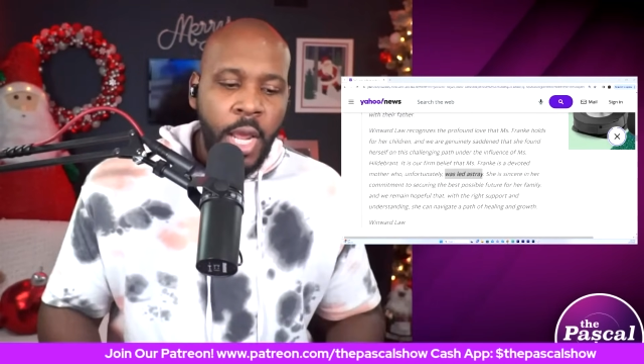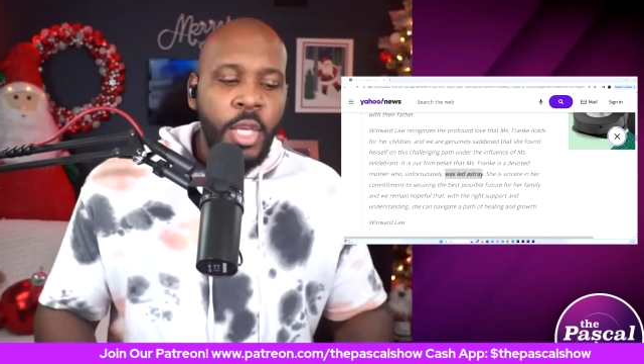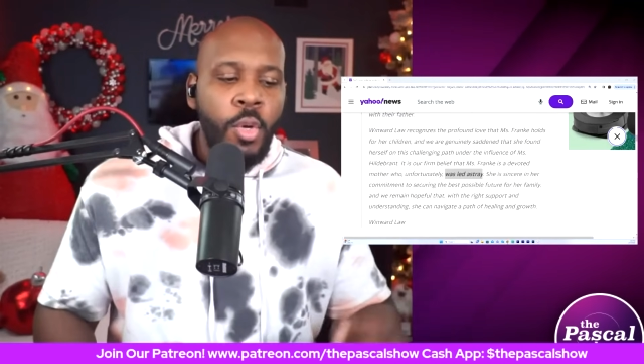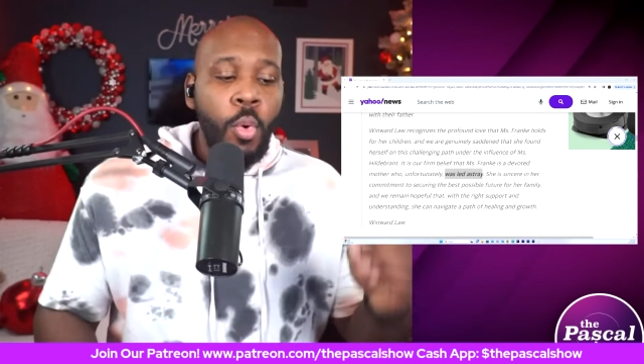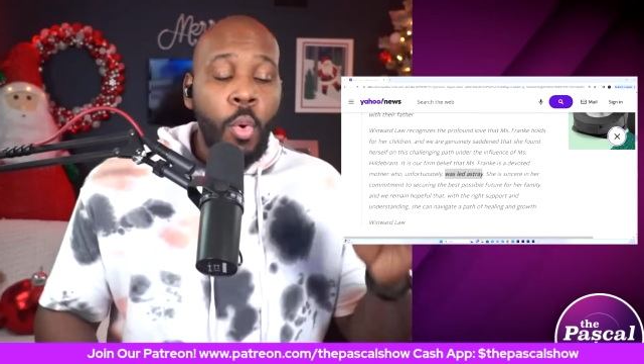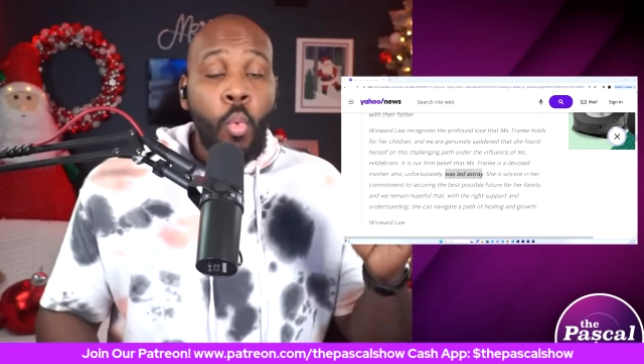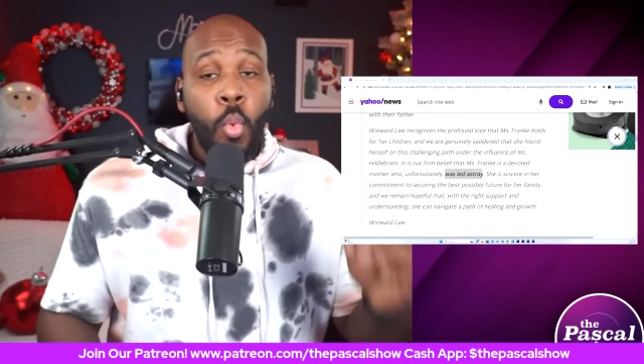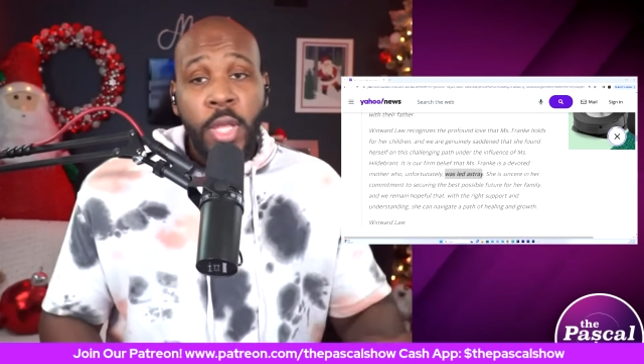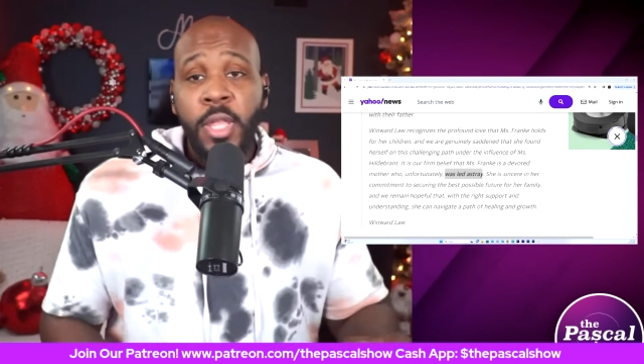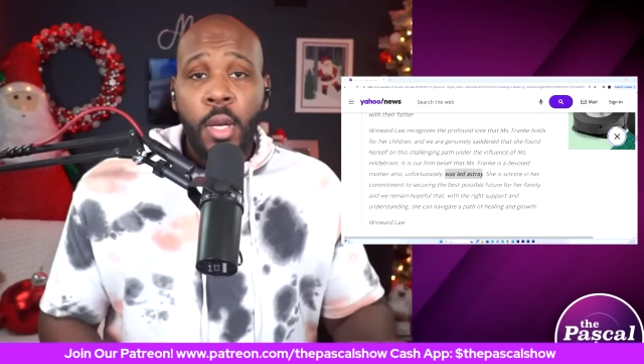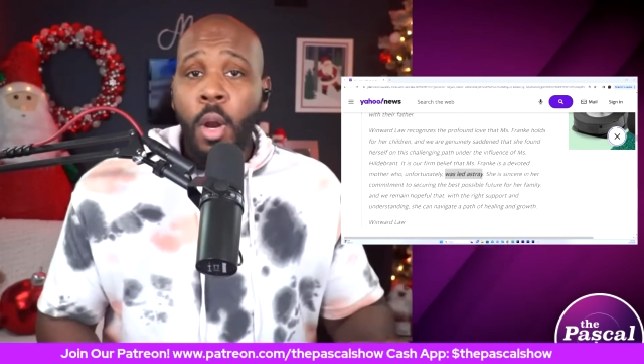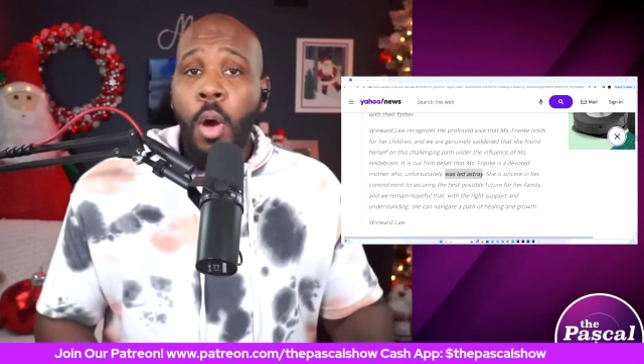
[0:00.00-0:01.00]
You were
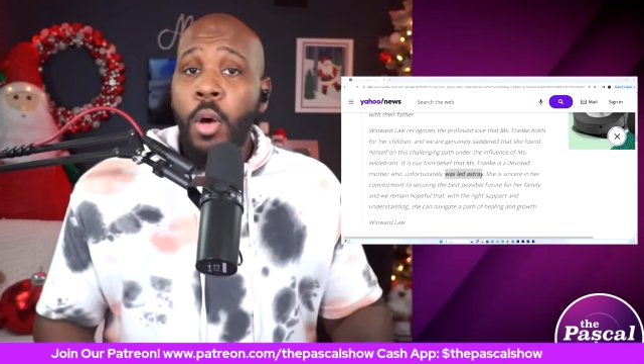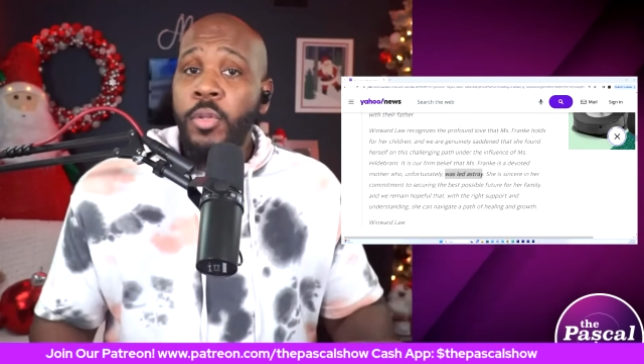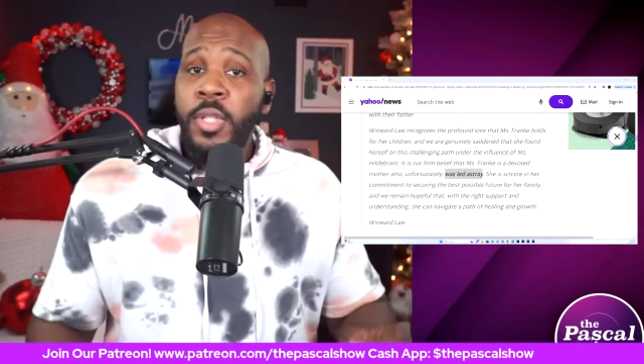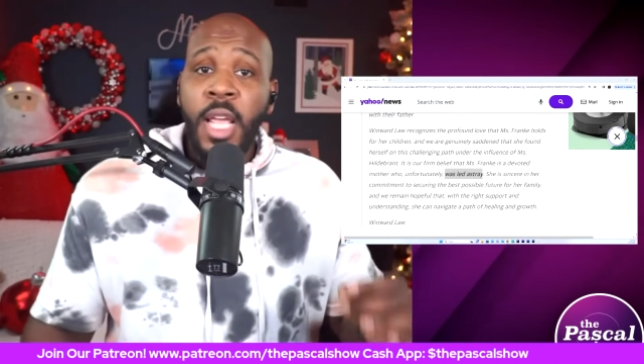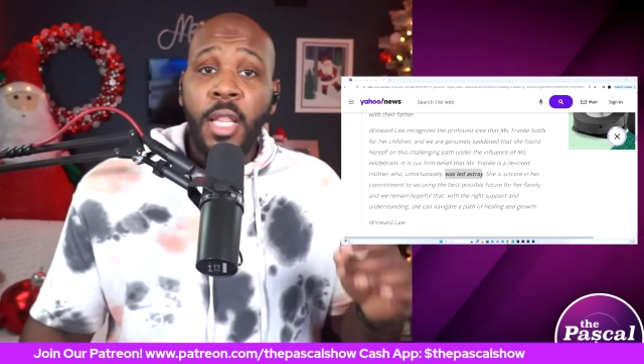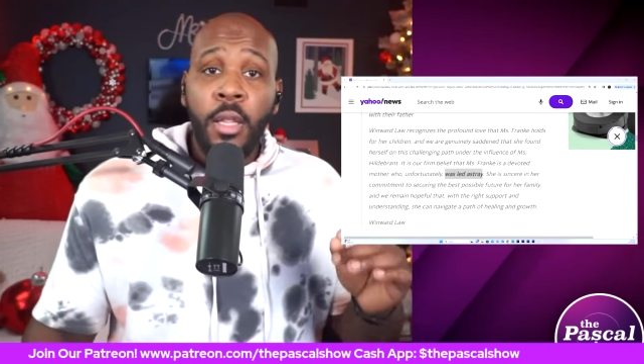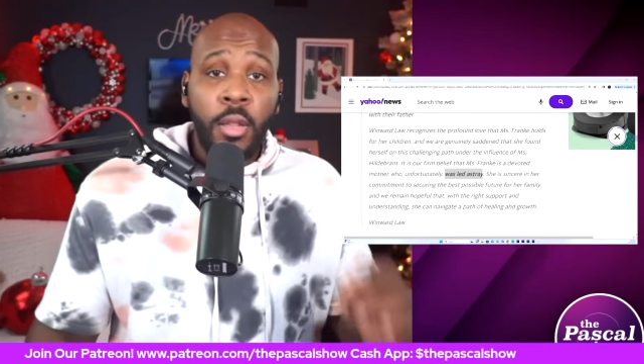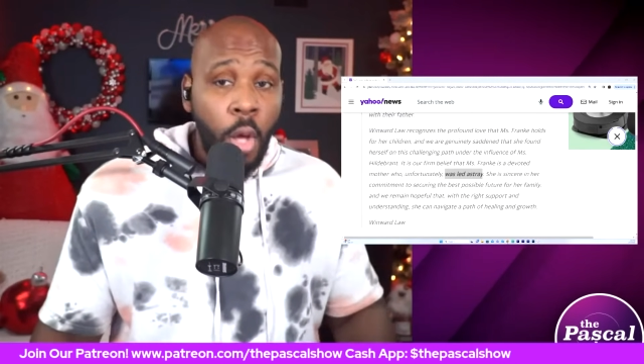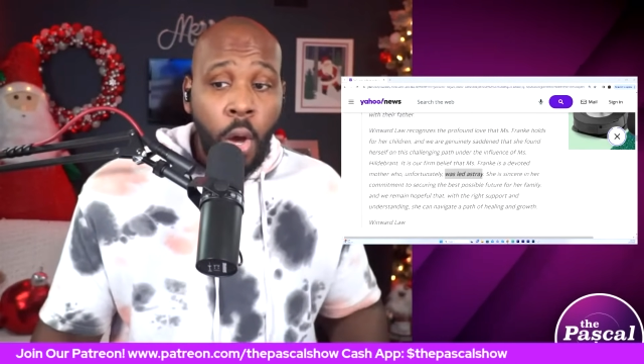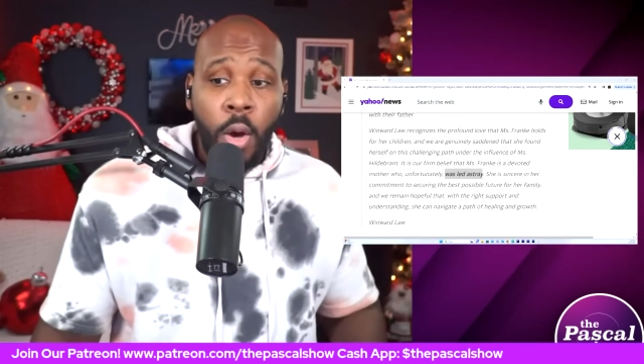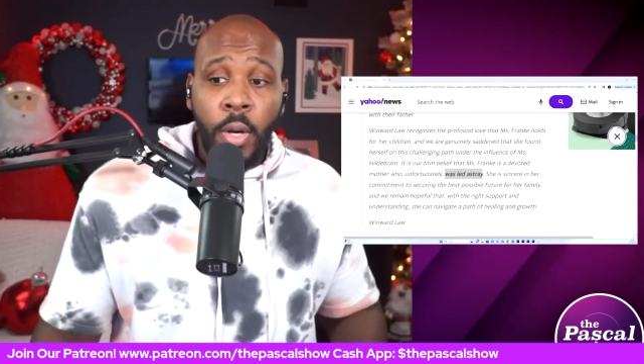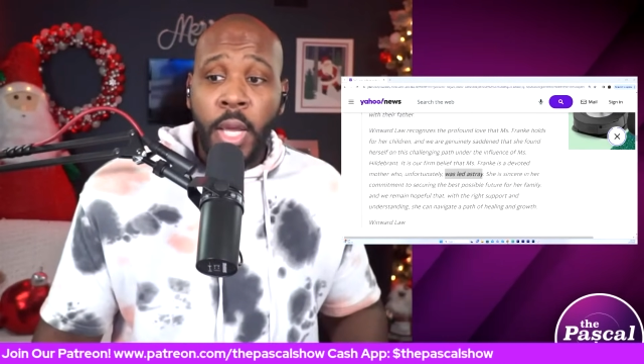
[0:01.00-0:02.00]
with it all day
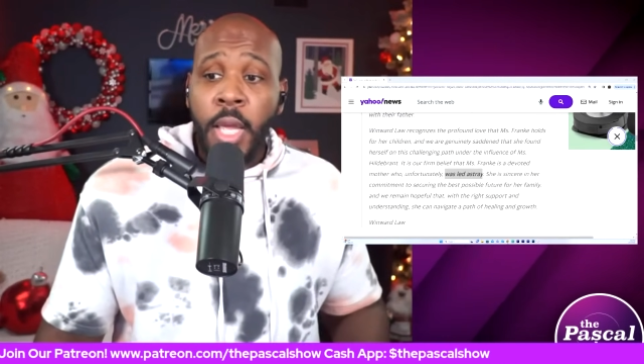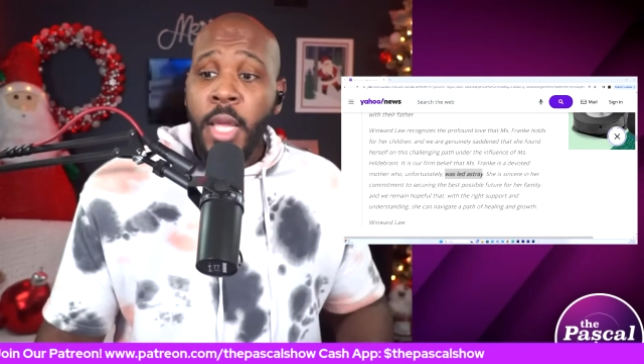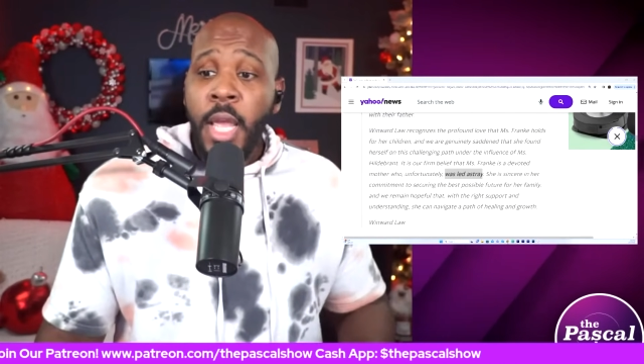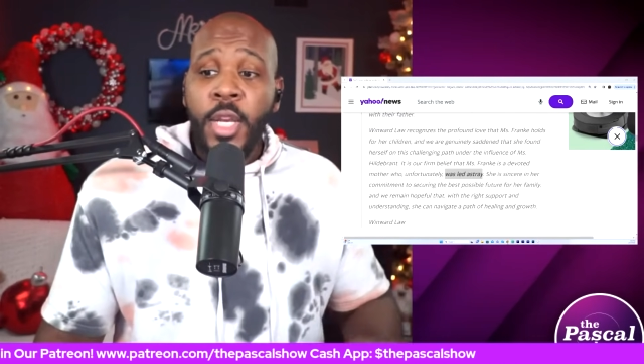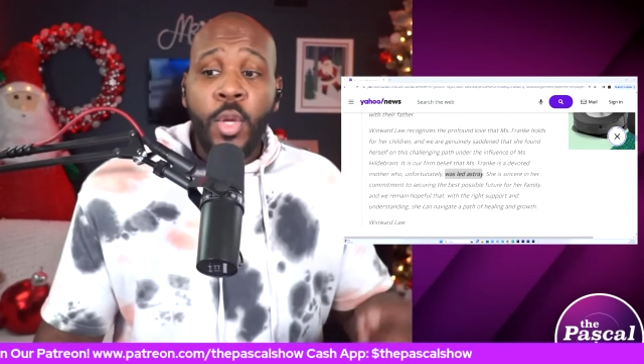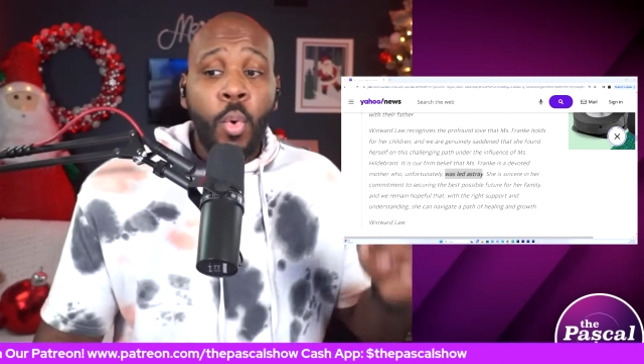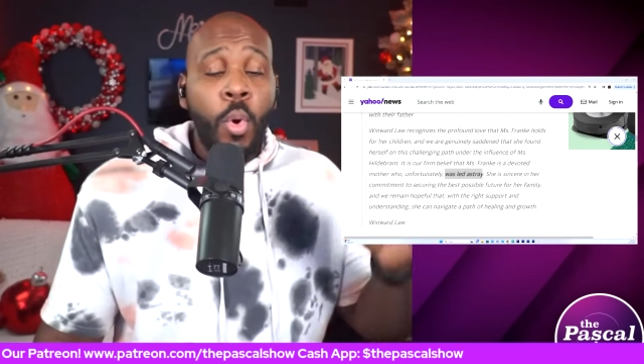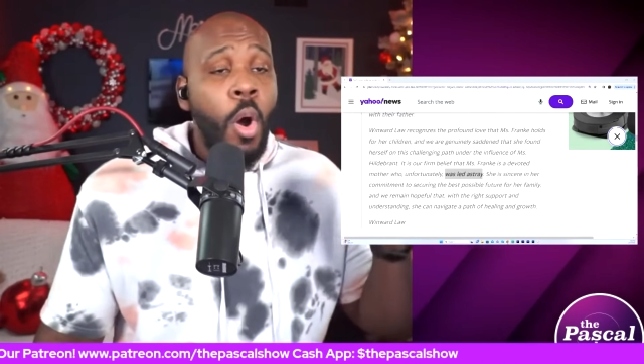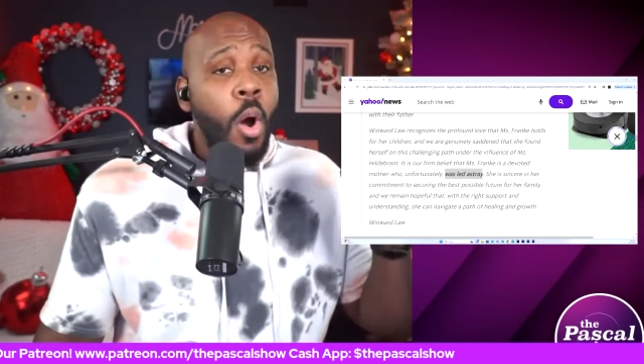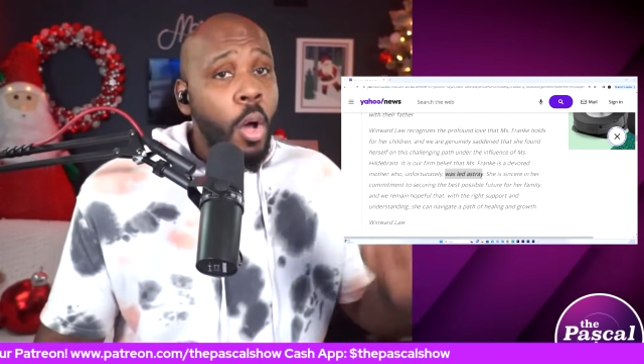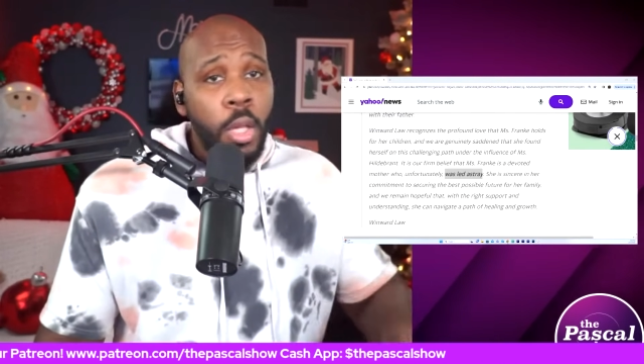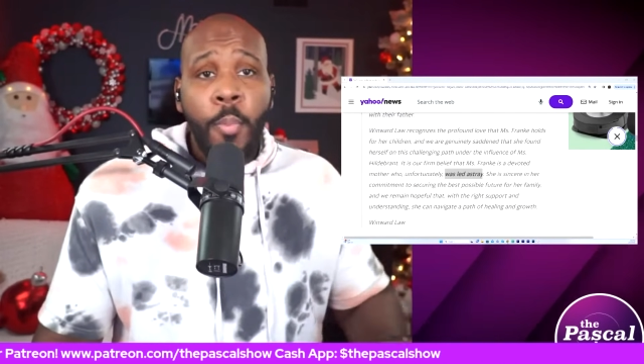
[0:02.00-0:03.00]
long and you were
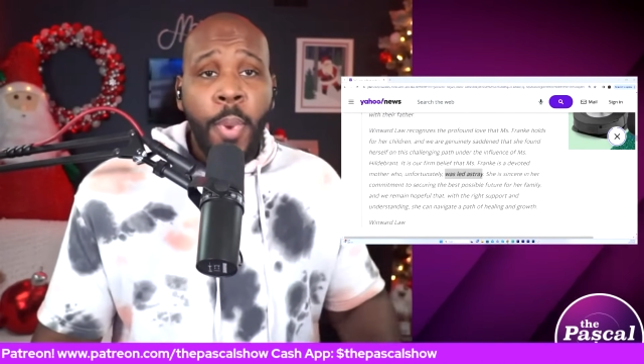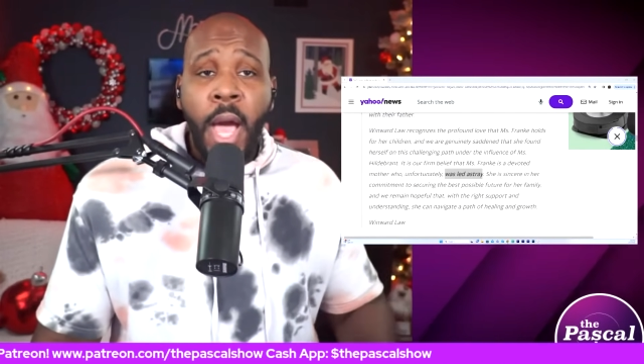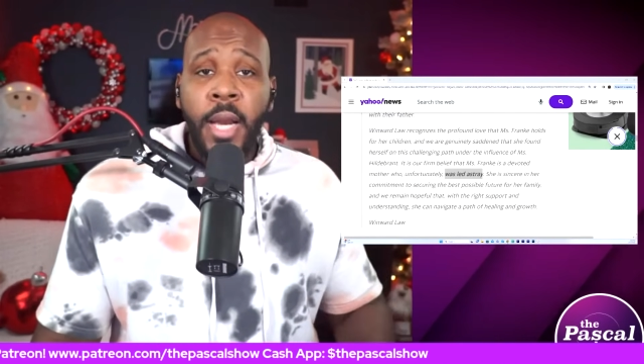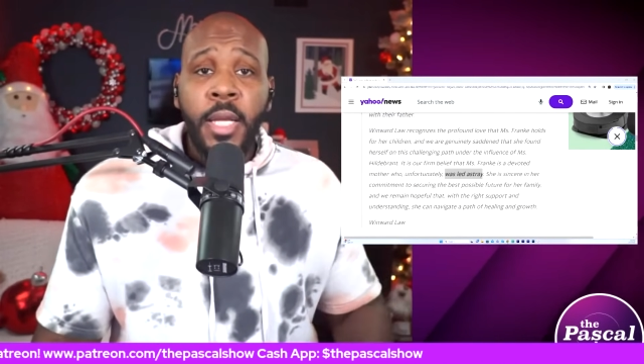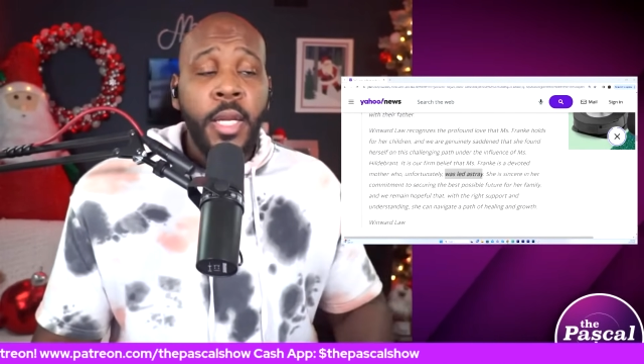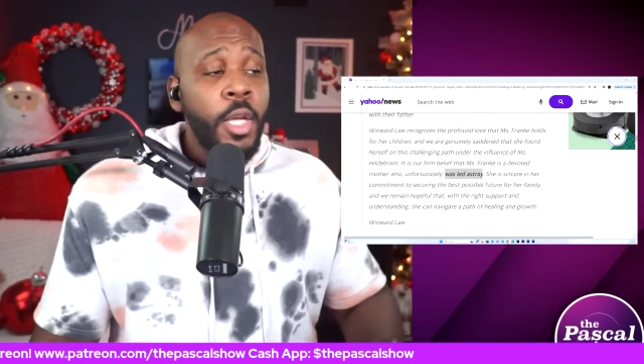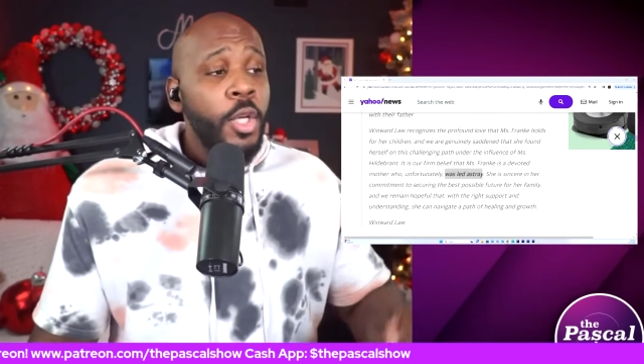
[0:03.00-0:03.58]
all about it.